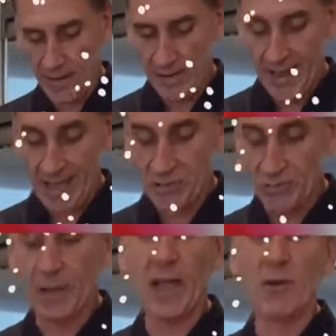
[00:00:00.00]
and it has
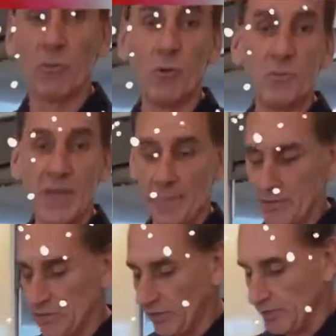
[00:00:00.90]
to be at room
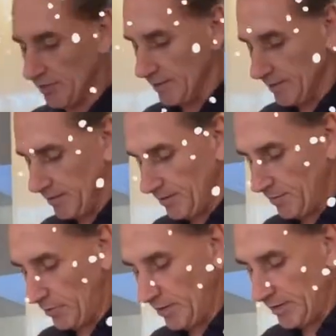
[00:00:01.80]
temperature.
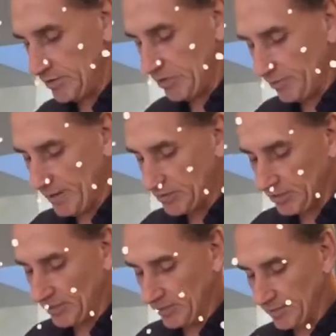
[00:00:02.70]
Put it into your
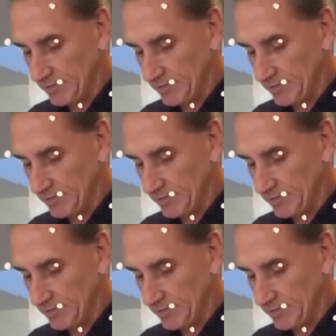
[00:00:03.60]
mixer